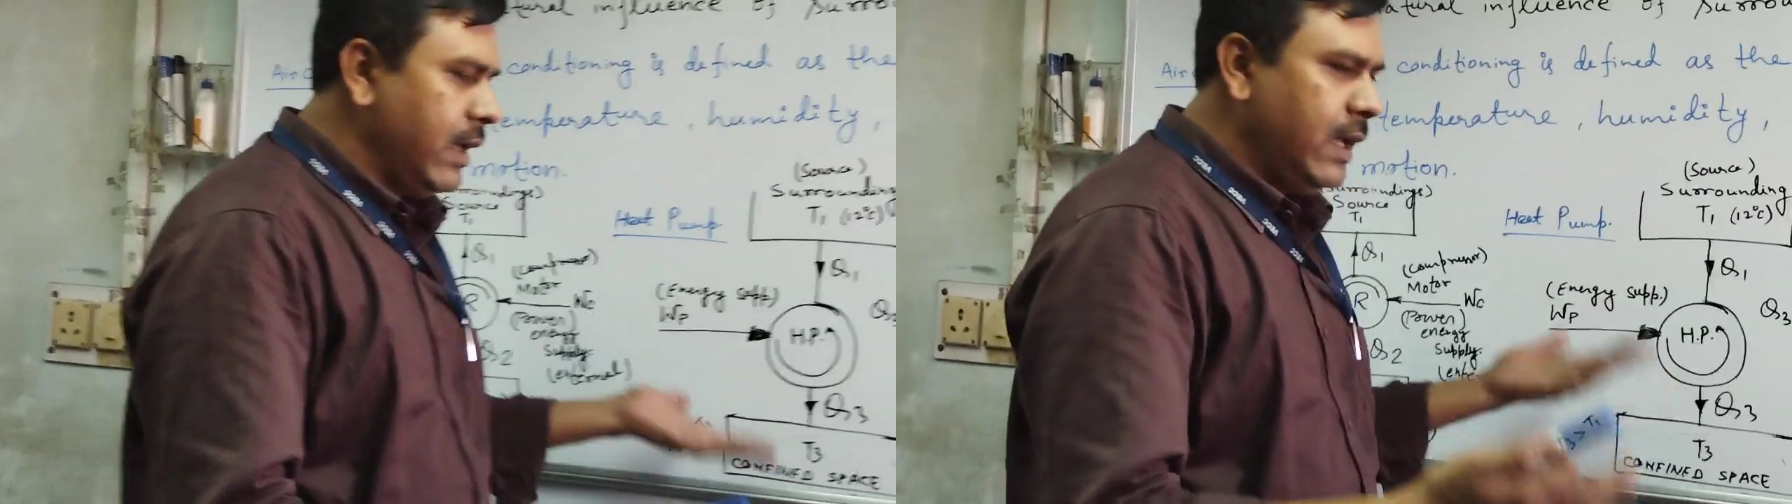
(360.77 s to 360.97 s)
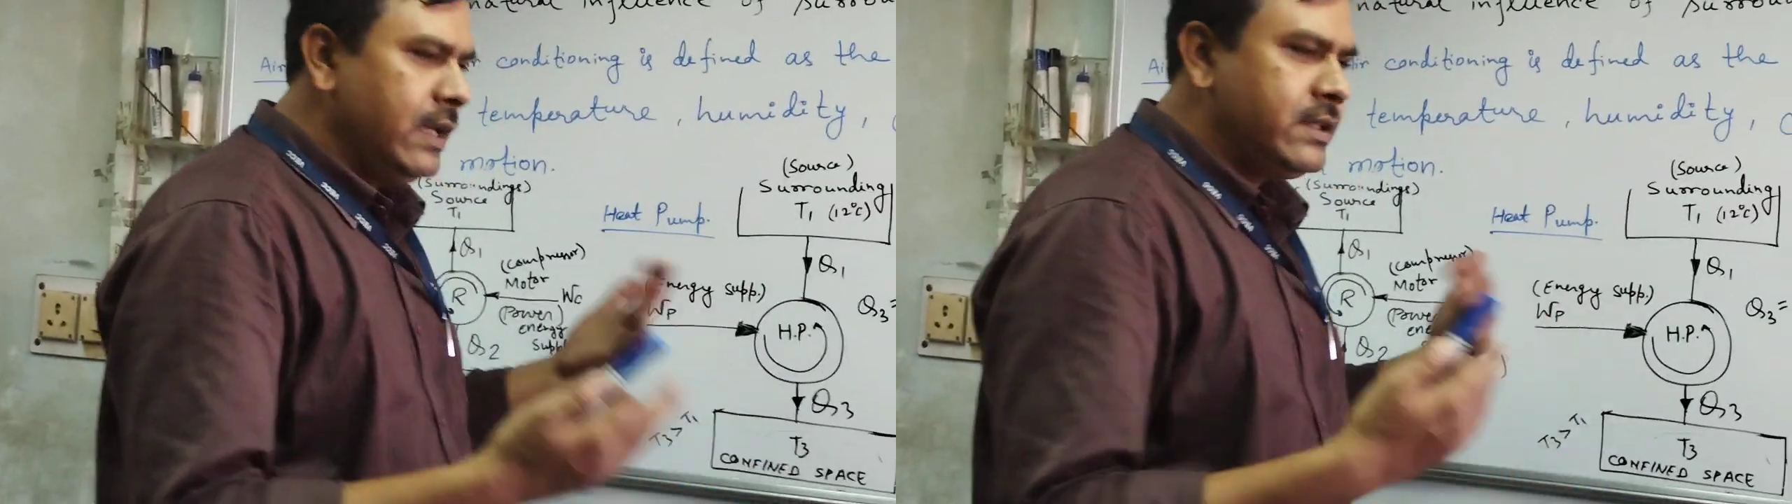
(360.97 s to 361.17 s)

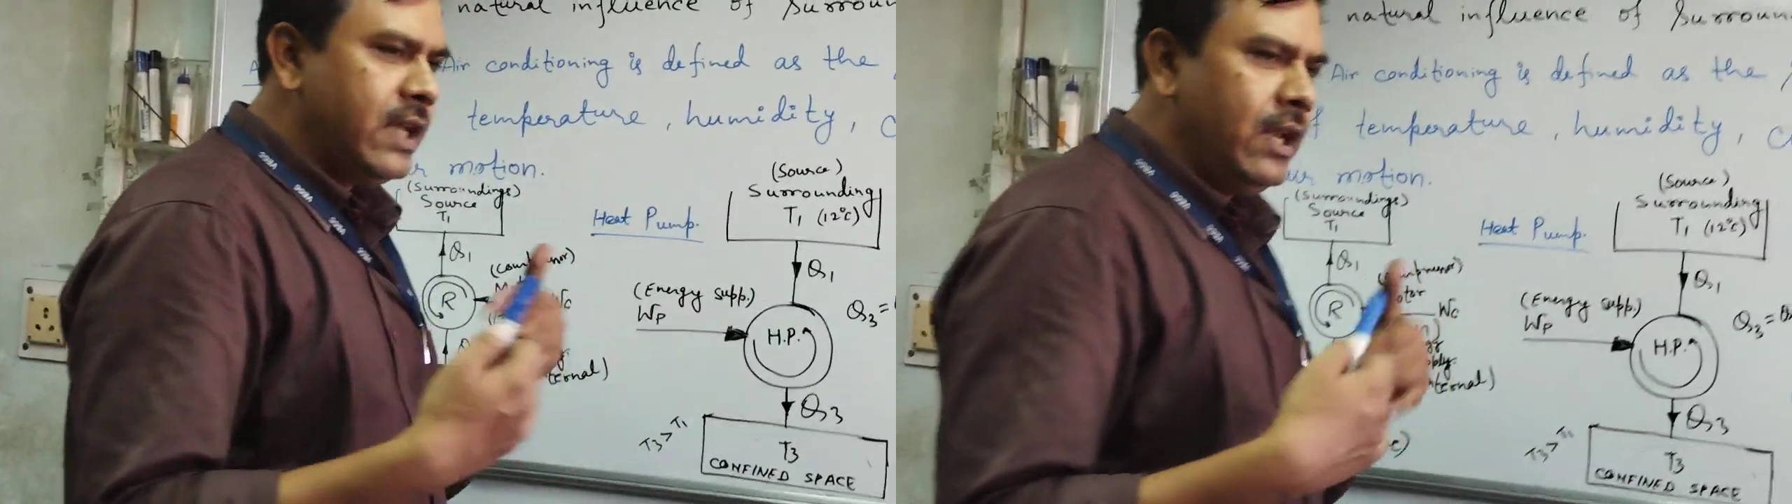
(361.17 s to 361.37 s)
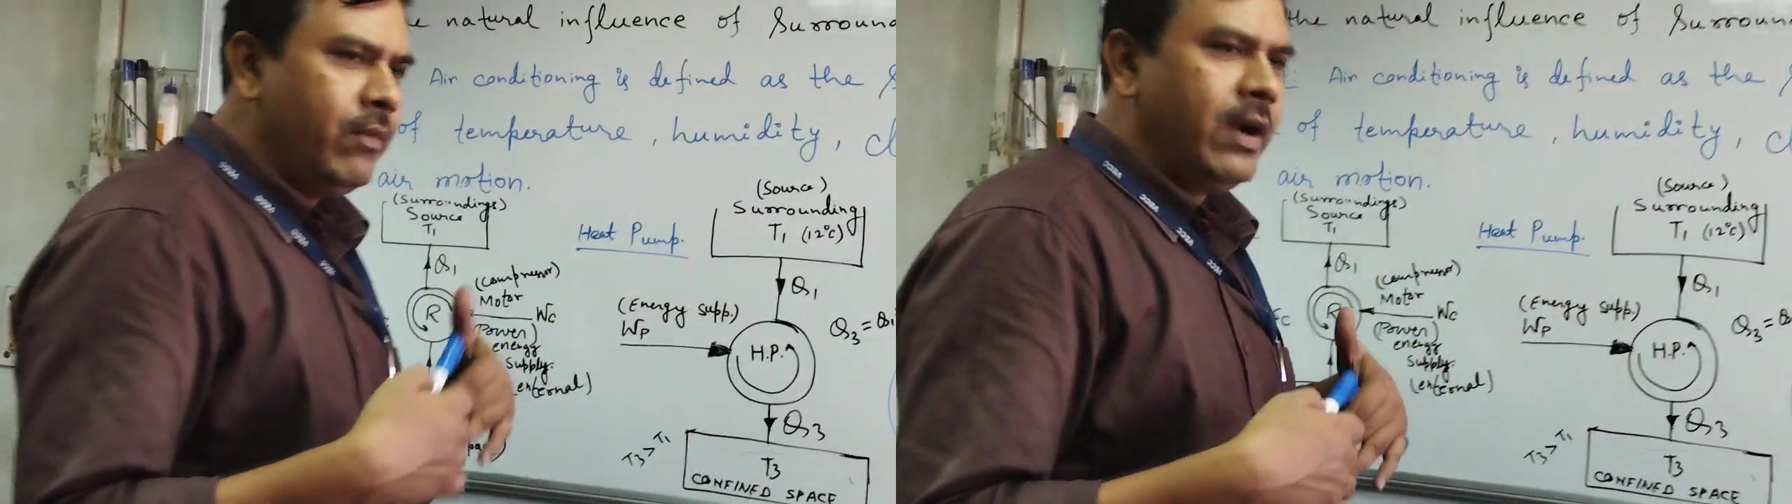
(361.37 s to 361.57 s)
is
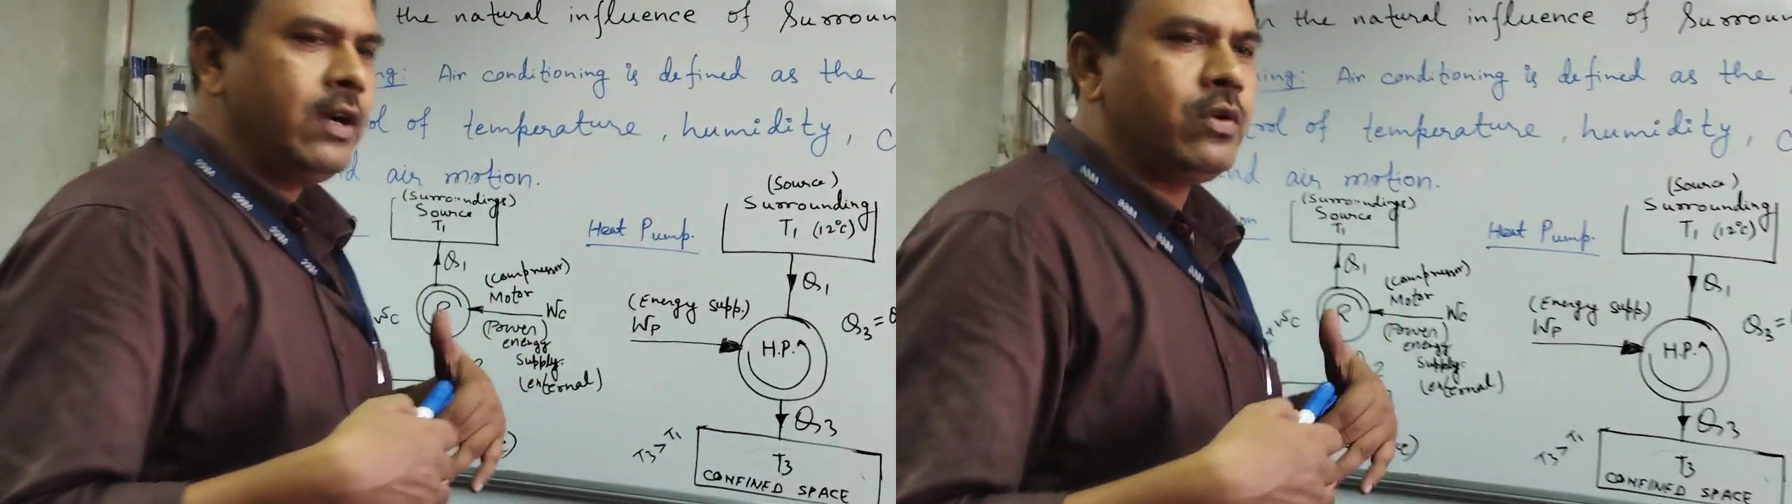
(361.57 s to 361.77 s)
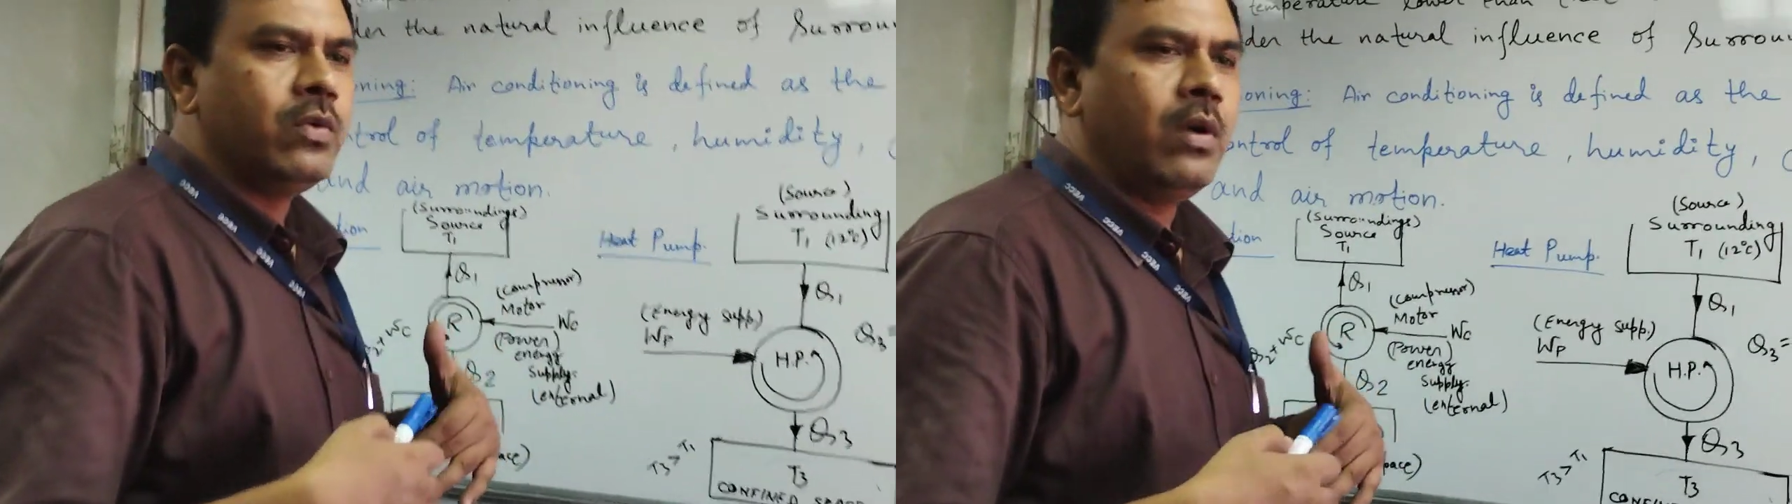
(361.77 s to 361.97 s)

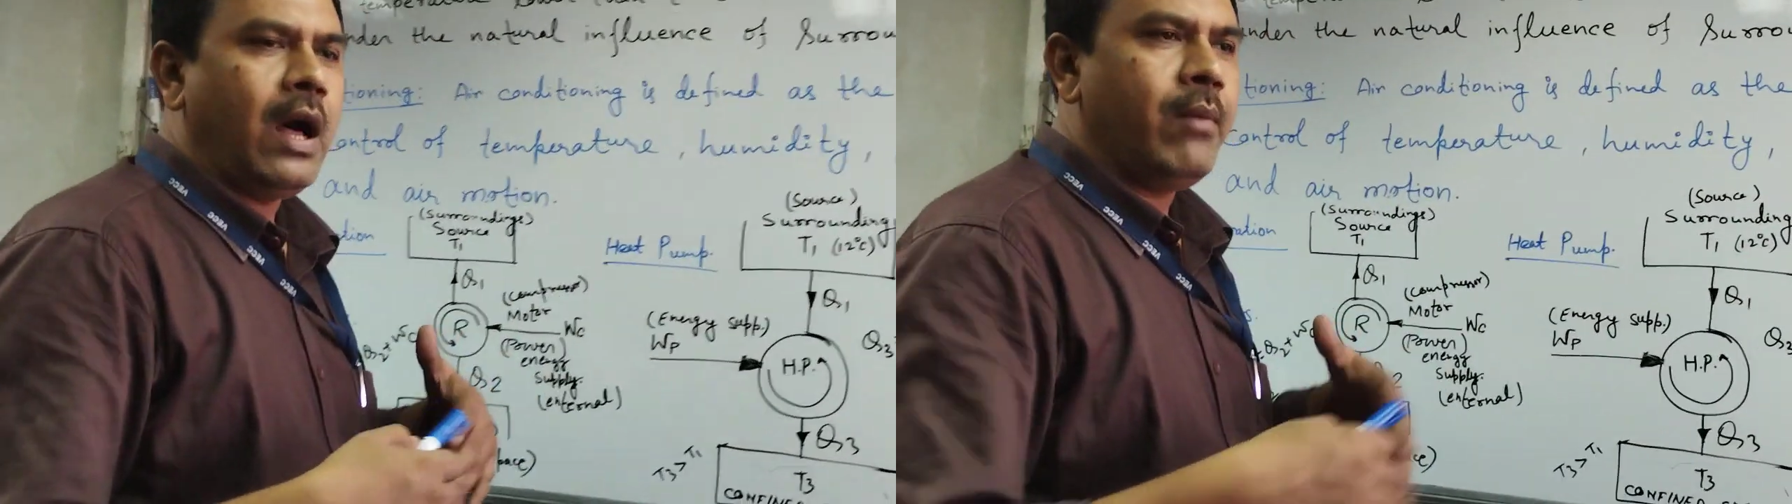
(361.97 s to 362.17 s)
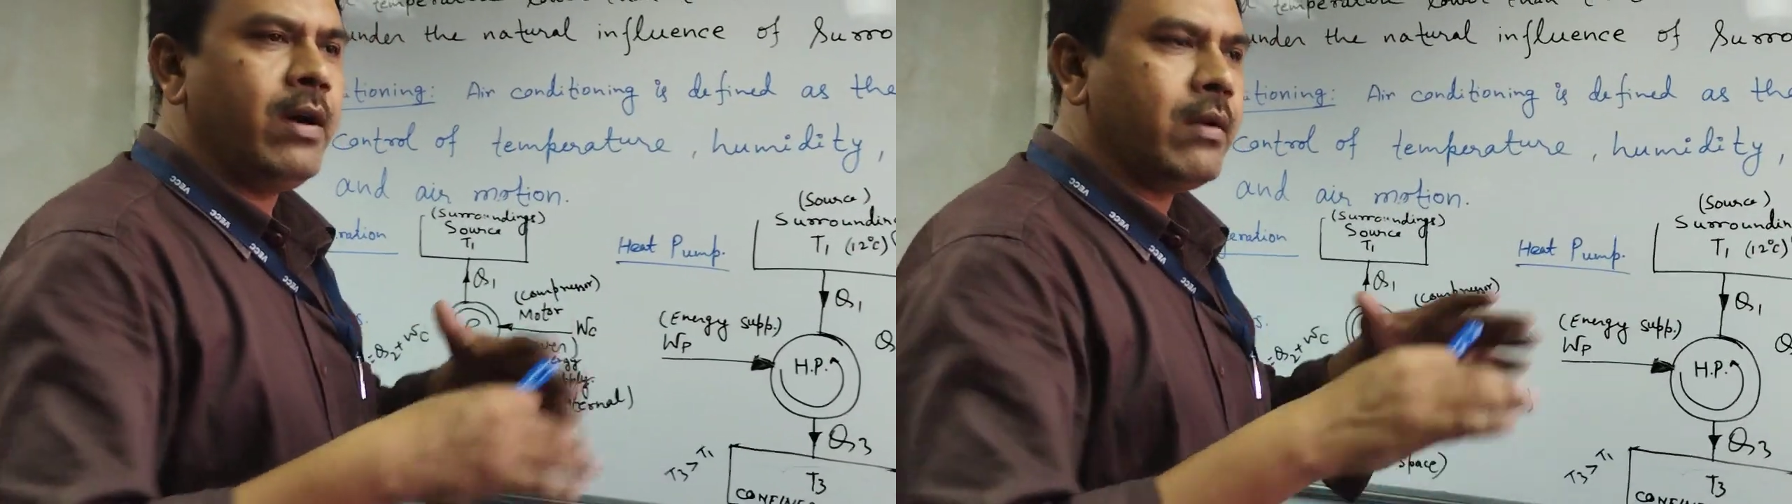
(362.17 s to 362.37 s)
delivered to
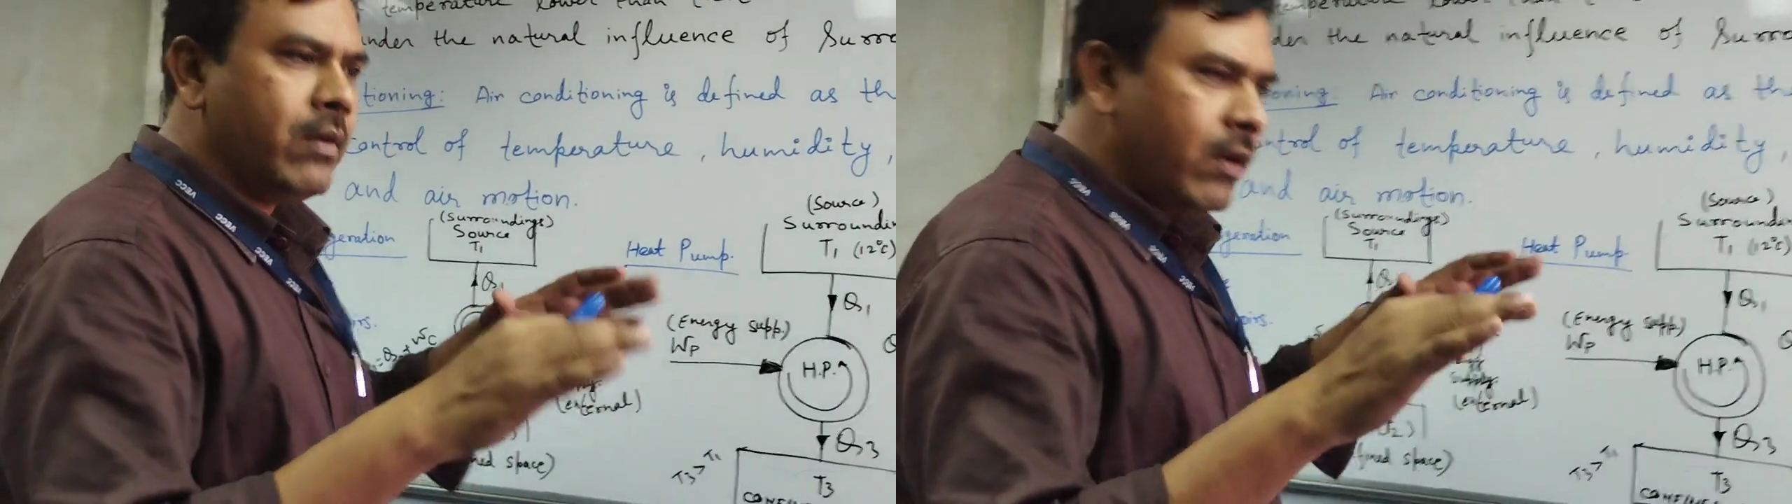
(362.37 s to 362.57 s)
our